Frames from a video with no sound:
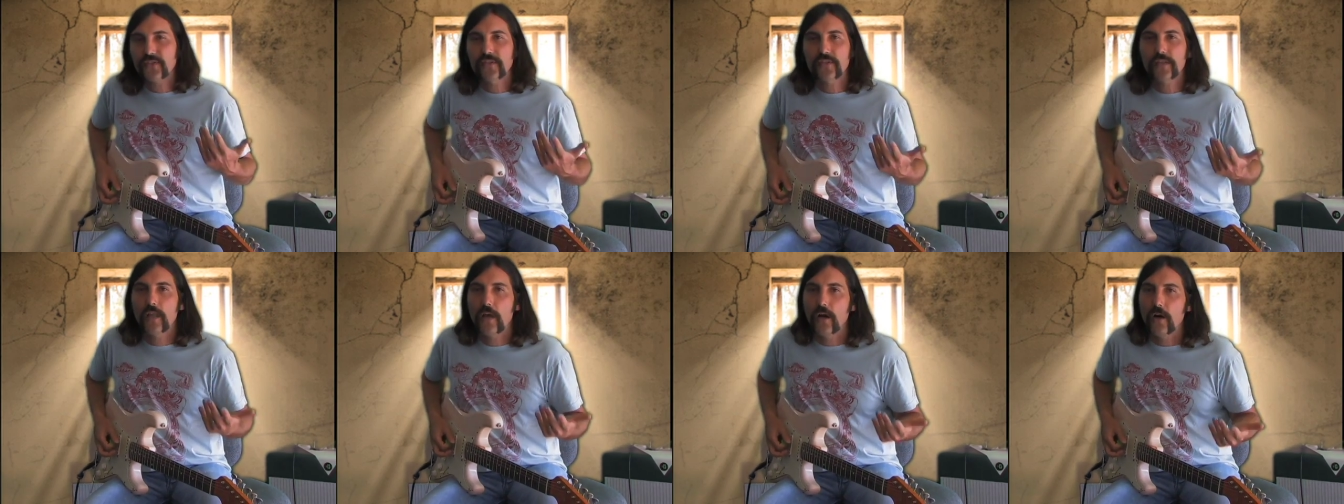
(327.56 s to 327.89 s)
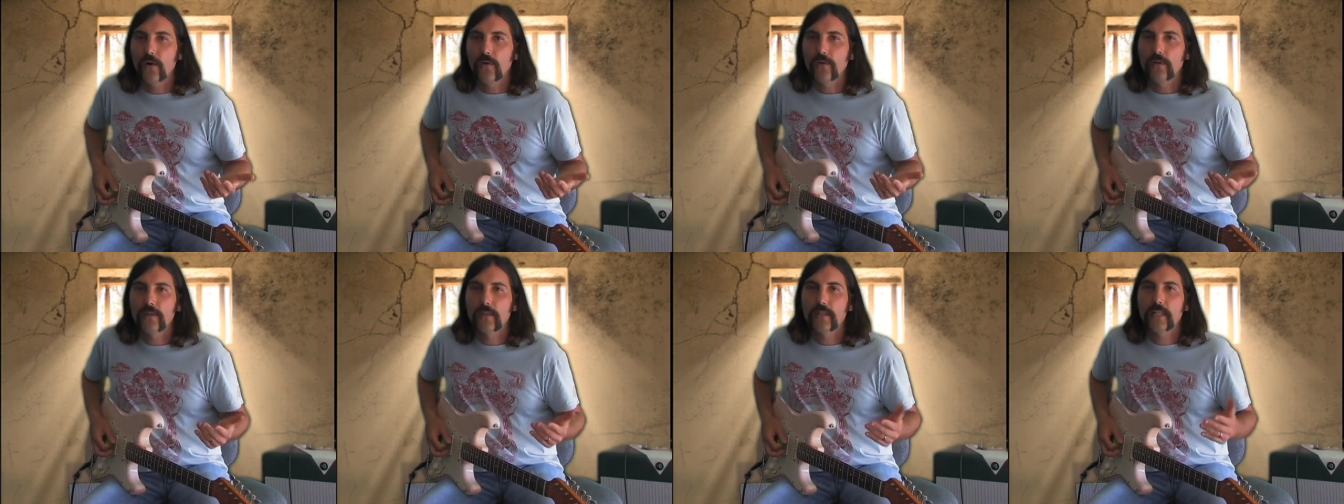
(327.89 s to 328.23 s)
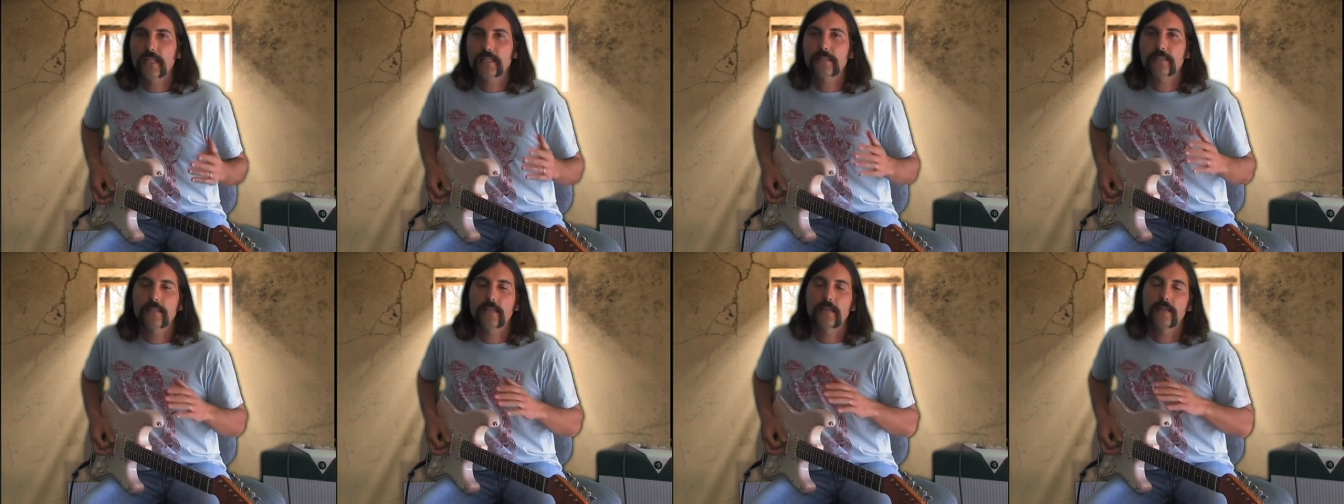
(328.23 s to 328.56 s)
slow.
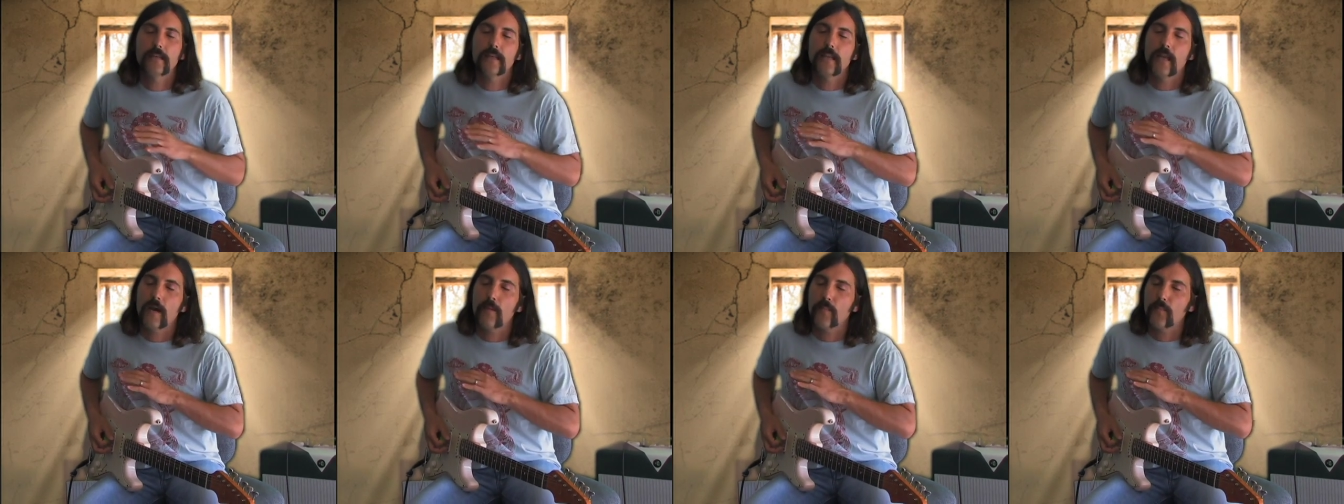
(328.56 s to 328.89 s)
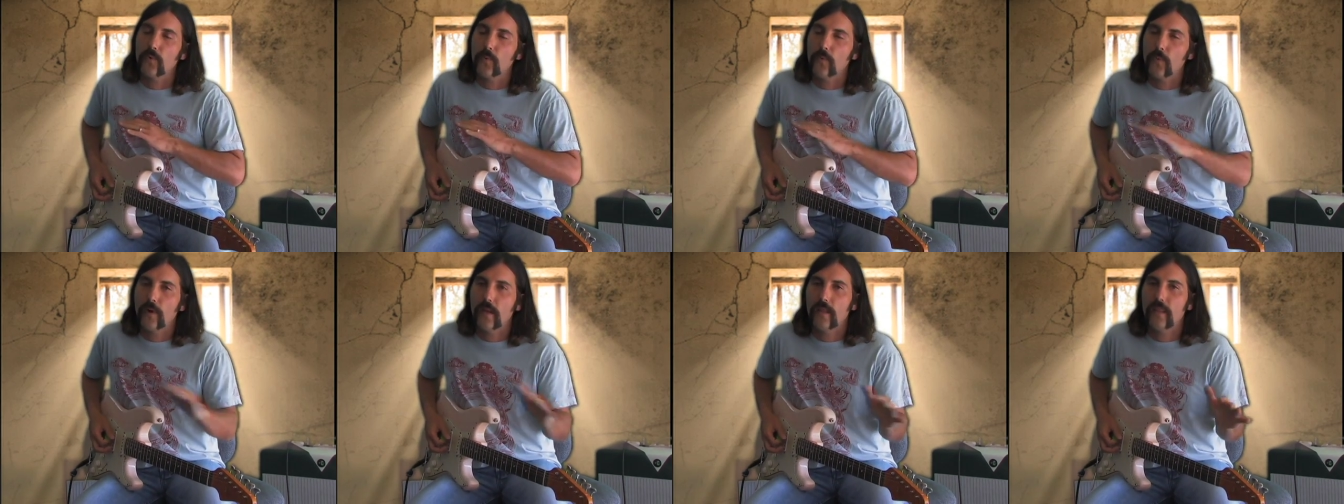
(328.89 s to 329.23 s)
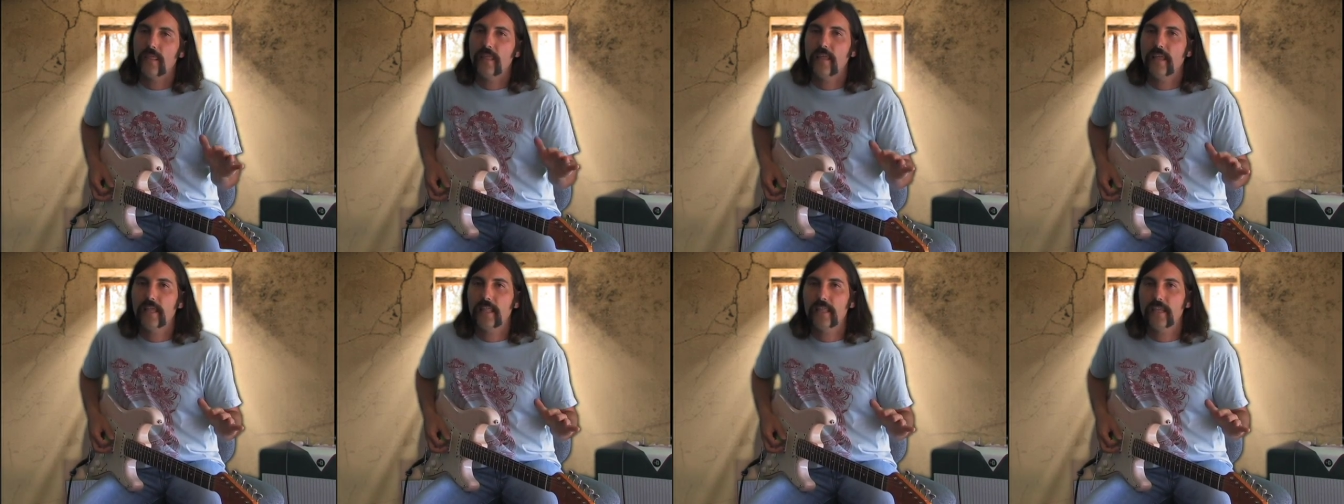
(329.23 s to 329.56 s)
That's the number one
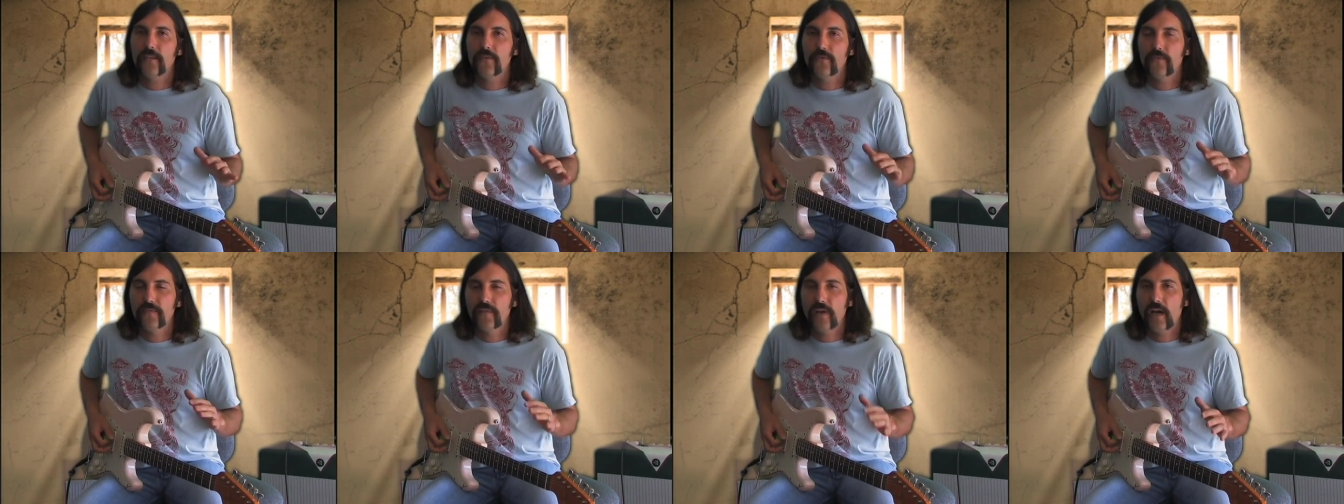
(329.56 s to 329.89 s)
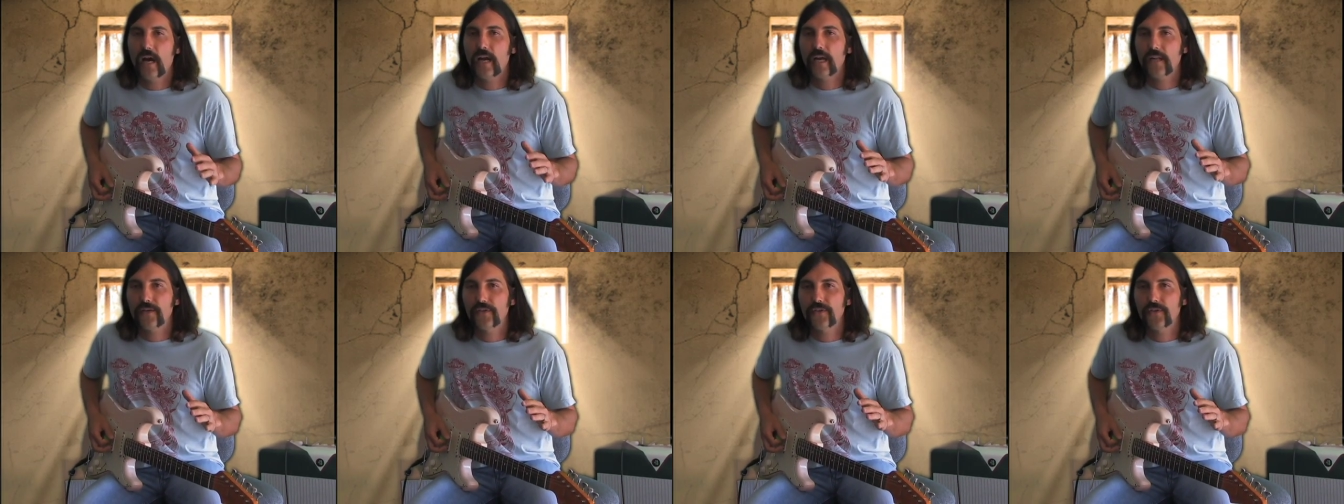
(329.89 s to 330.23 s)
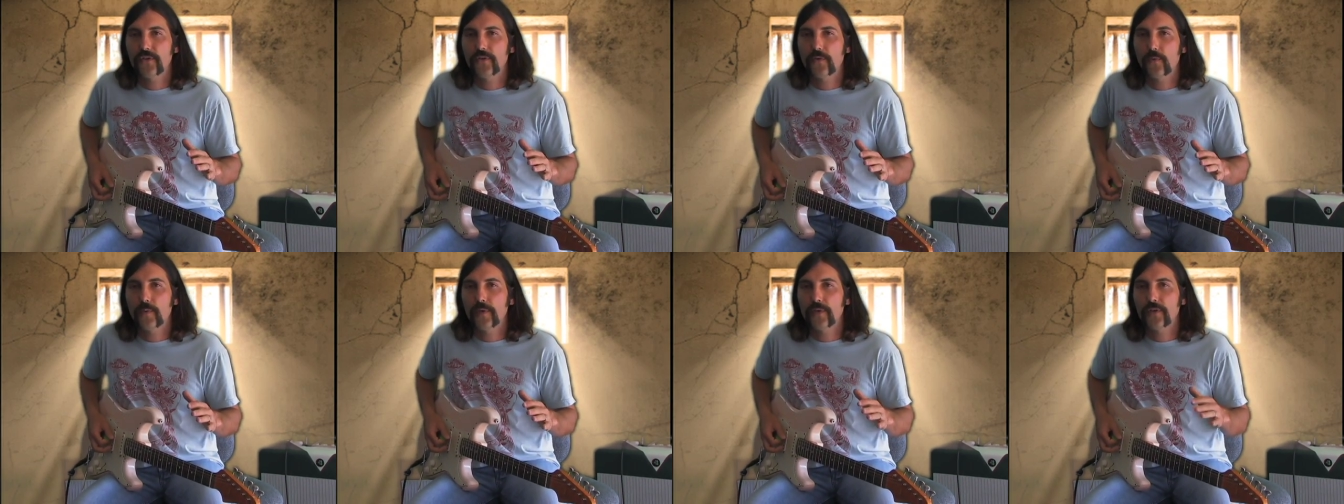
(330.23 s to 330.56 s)
thing that you've got to
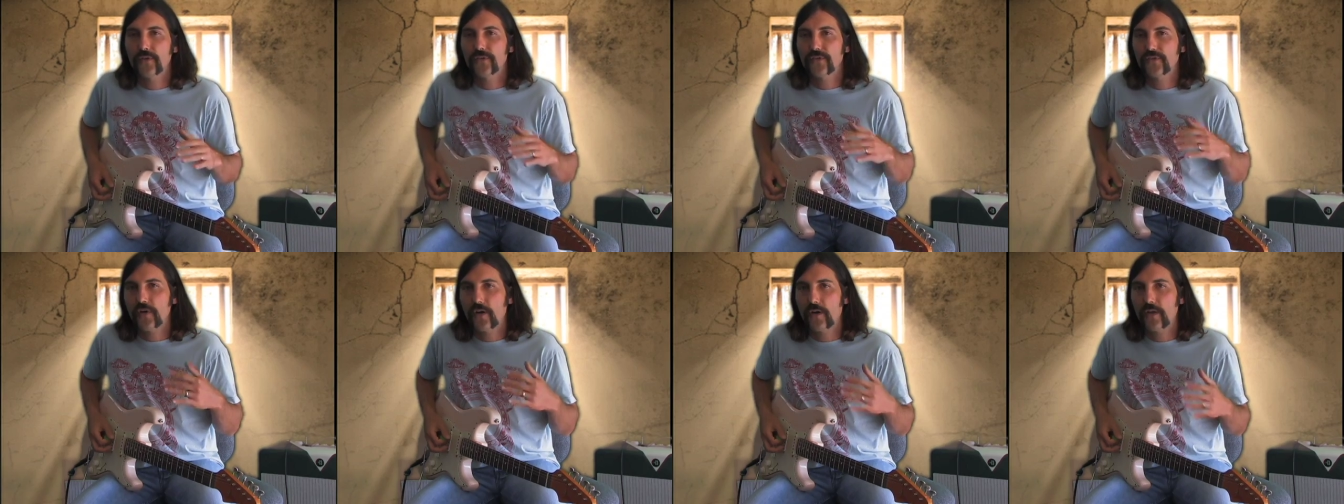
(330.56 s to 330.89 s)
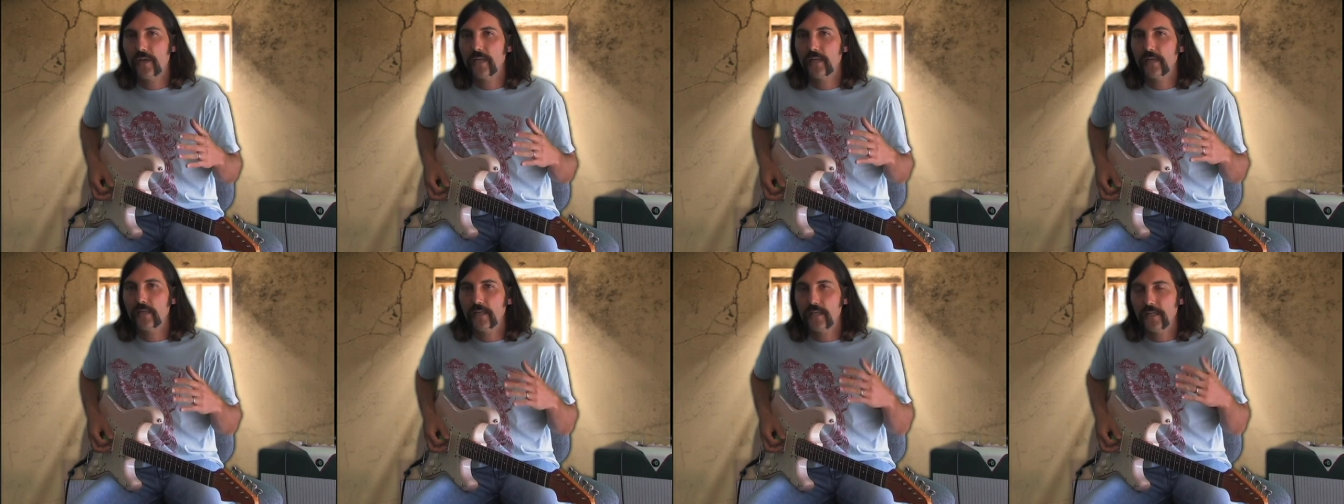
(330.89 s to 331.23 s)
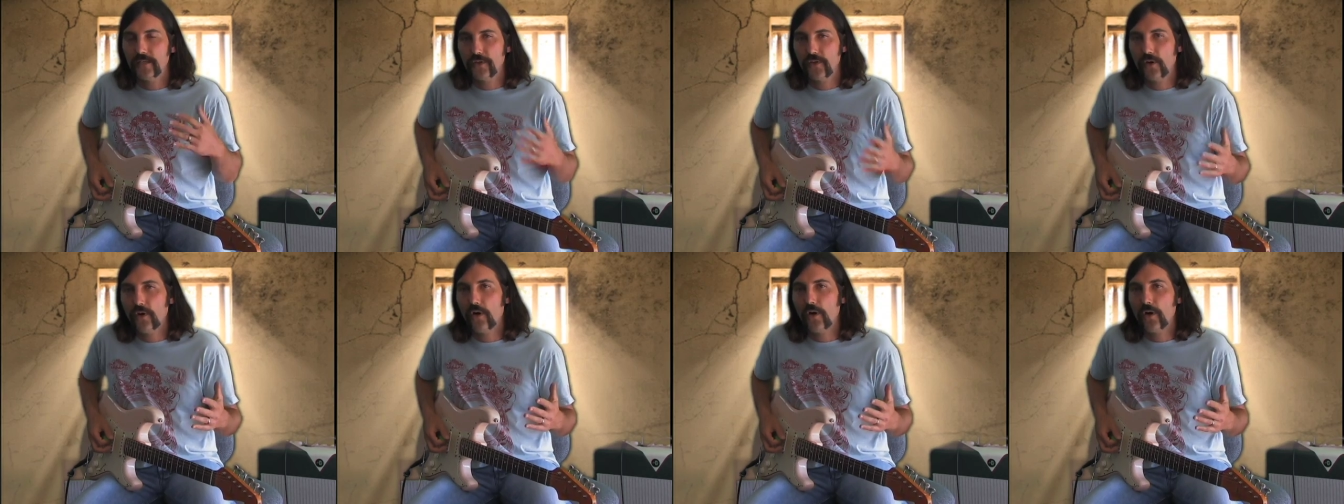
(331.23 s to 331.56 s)
do when you're starting
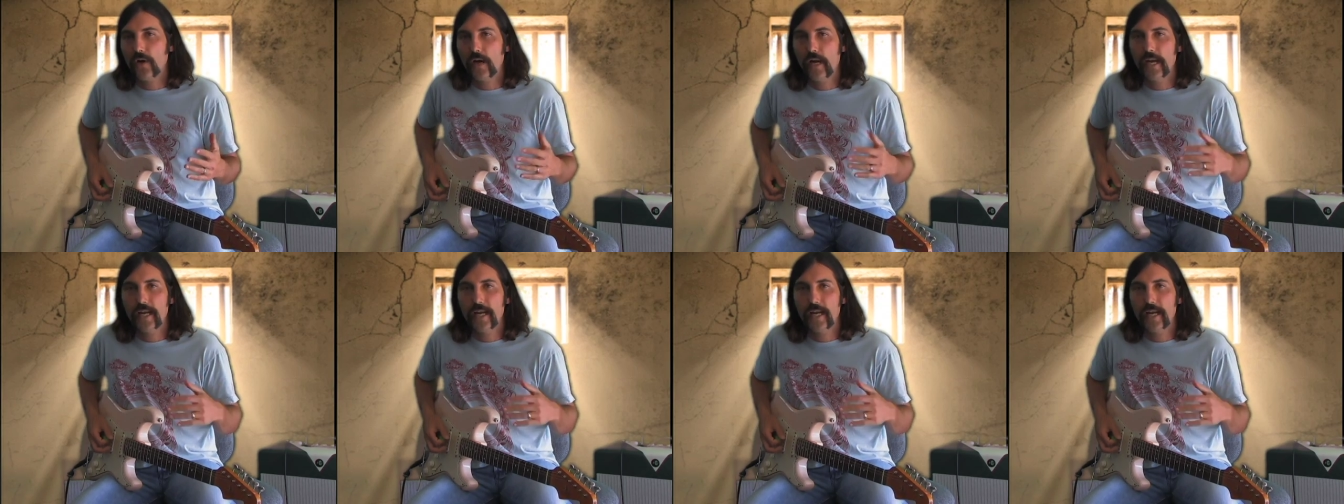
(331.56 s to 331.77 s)
guitar.